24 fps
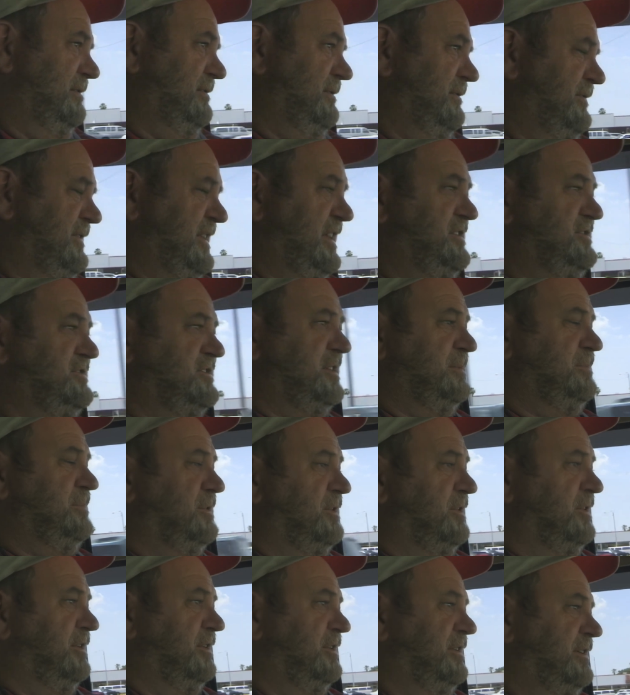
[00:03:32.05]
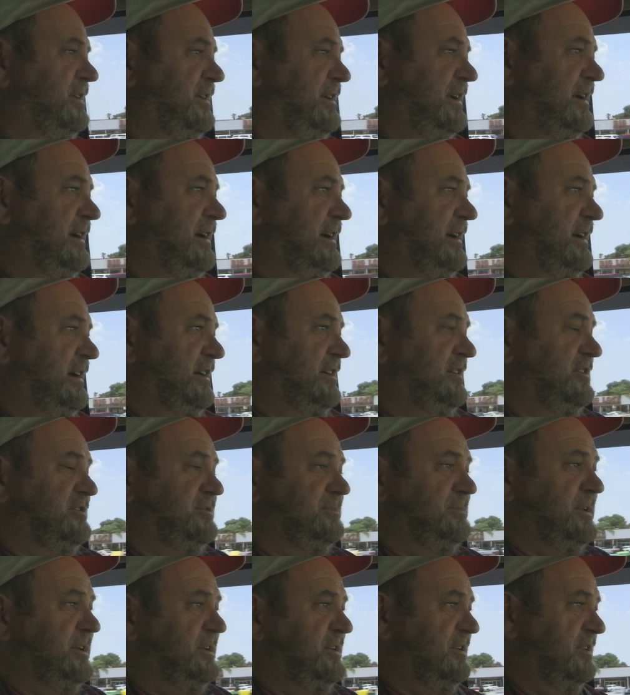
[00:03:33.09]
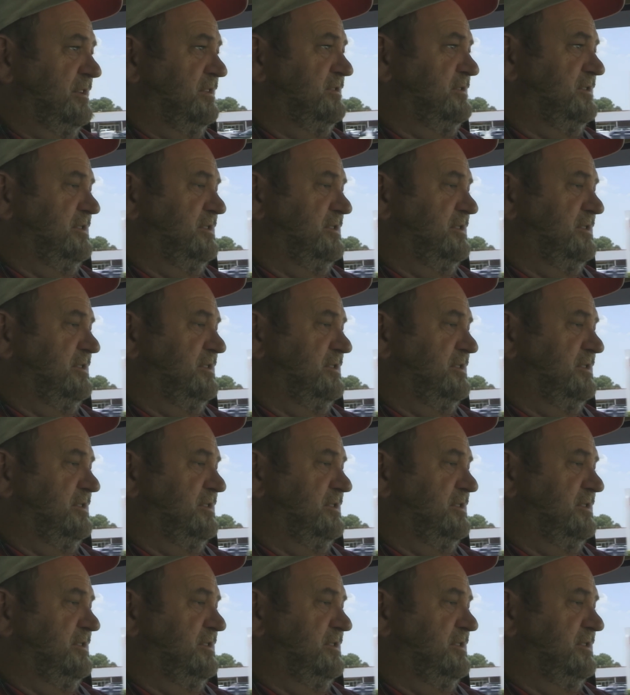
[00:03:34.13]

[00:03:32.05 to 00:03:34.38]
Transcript: face they put on it, is because